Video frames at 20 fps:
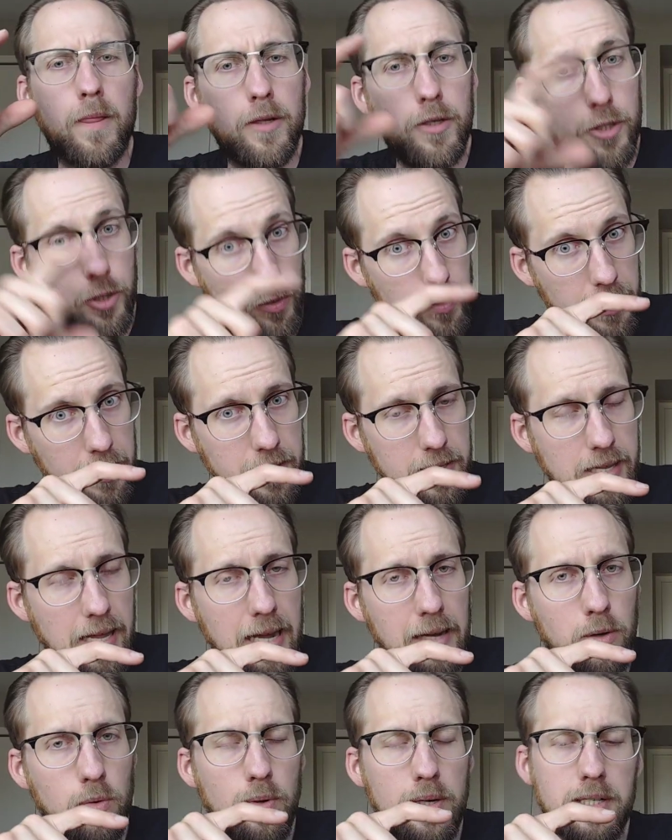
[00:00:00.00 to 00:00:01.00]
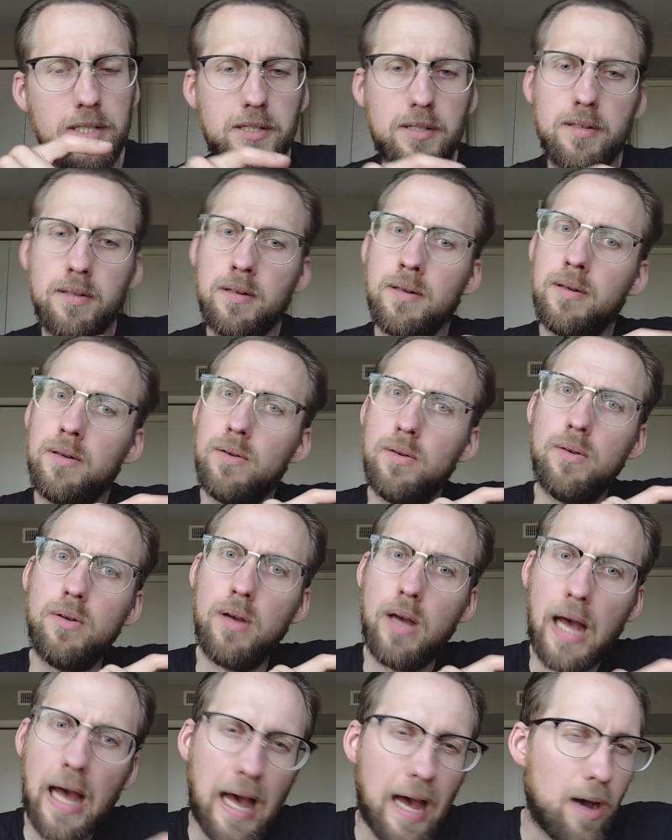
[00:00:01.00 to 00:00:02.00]
So there's that question.
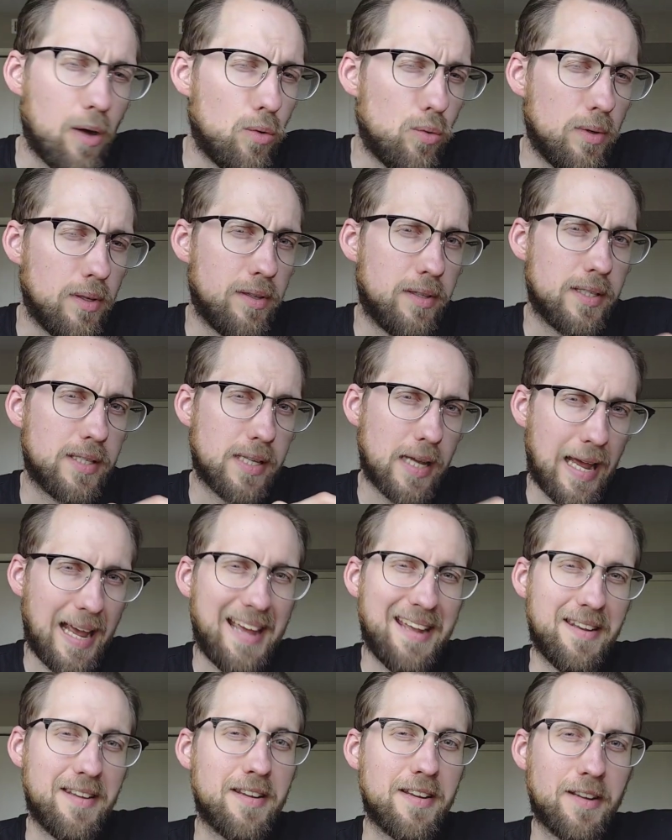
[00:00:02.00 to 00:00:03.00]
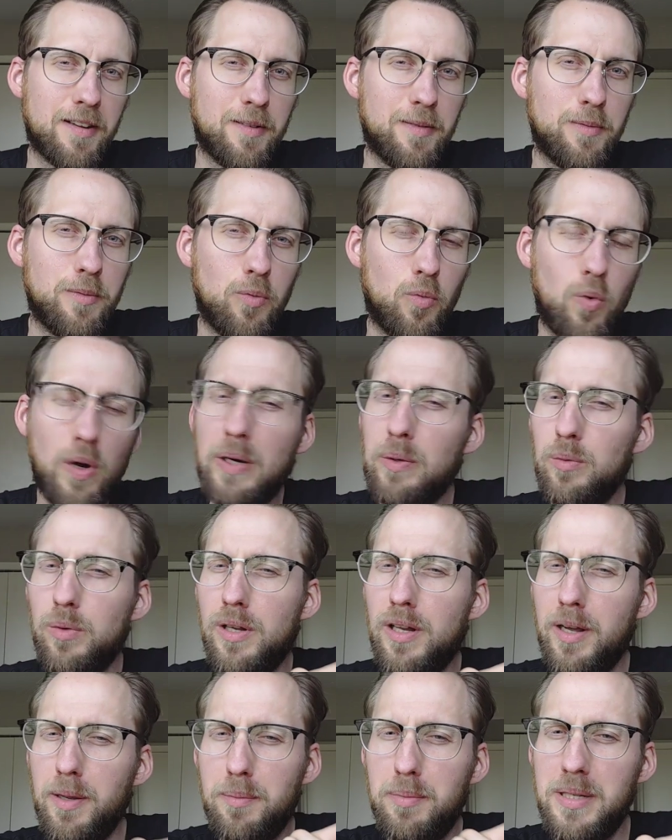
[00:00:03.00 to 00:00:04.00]
How will this end? When will
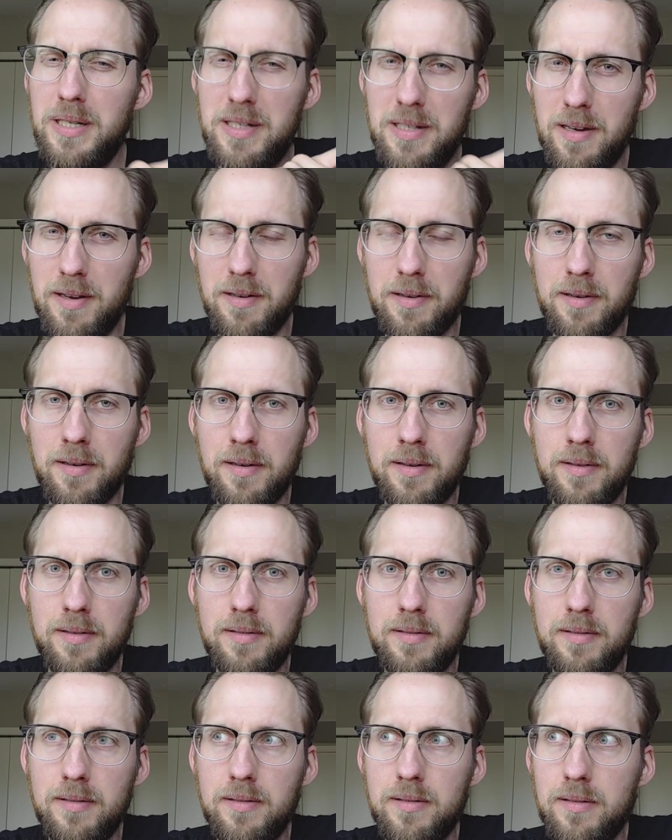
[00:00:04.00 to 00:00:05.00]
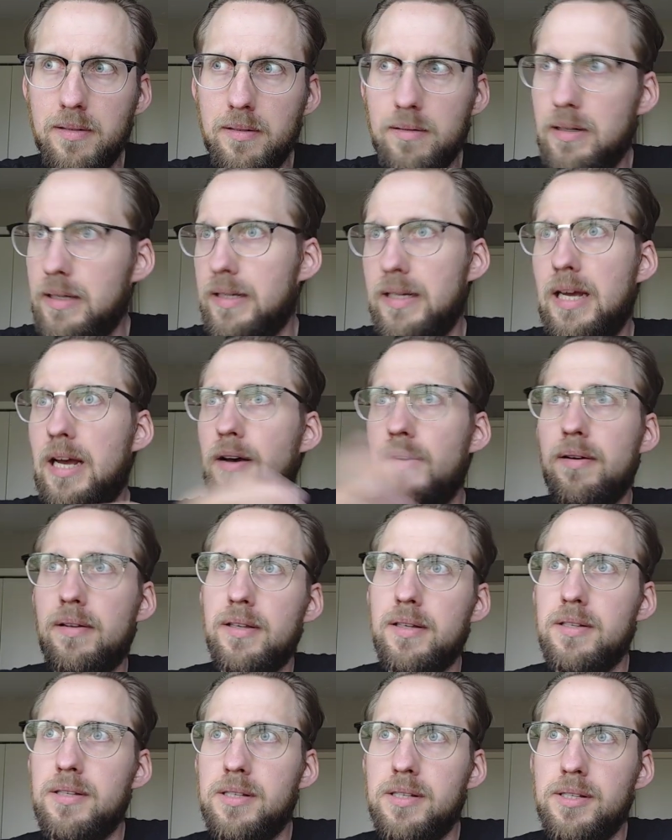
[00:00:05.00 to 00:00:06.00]
I be done? Well, now
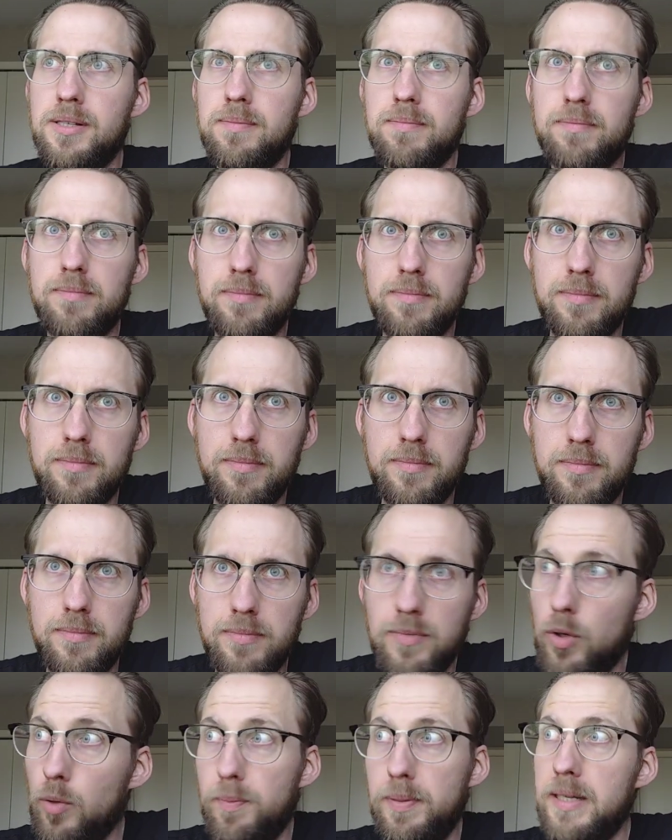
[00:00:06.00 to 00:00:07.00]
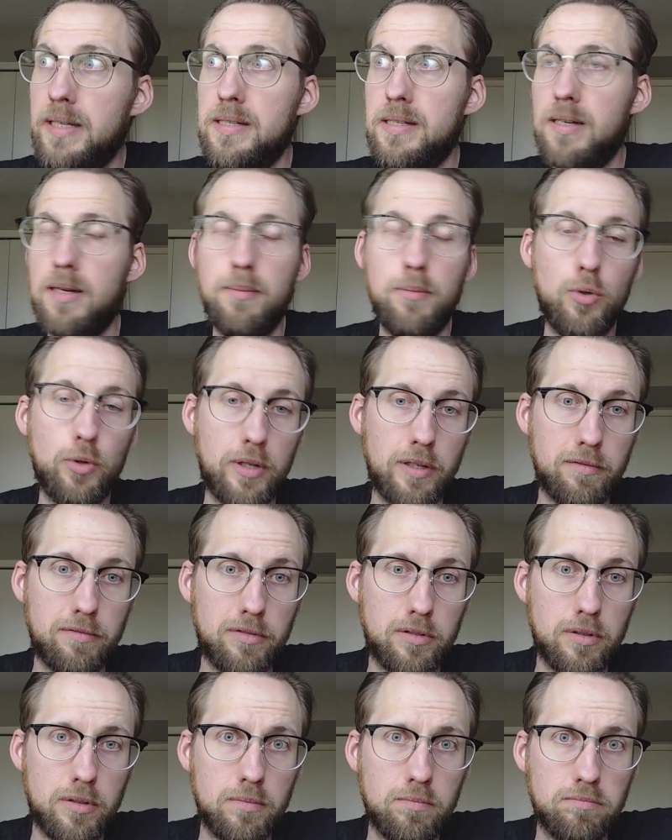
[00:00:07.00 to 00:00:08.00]
there's no pens that I'm looking
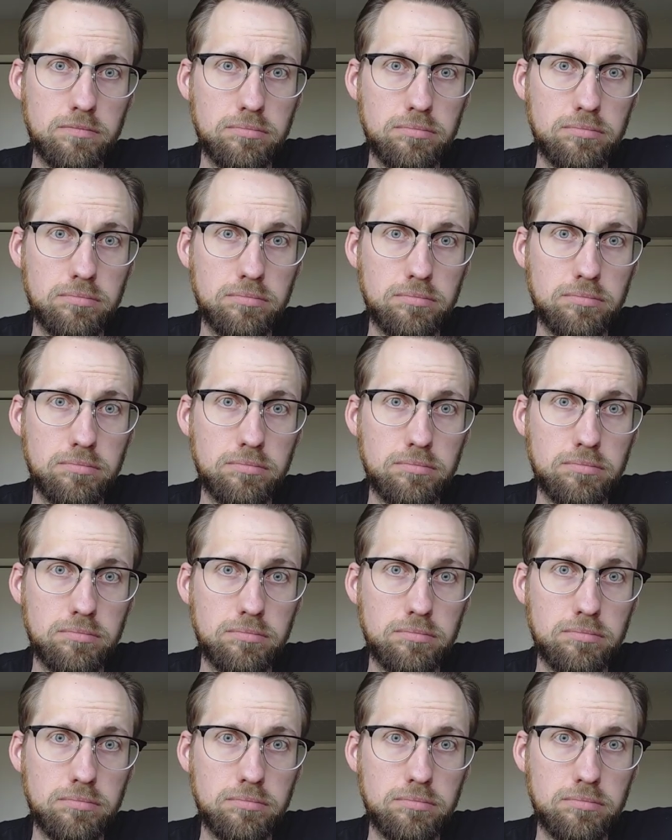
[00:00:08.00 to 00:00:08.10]
for.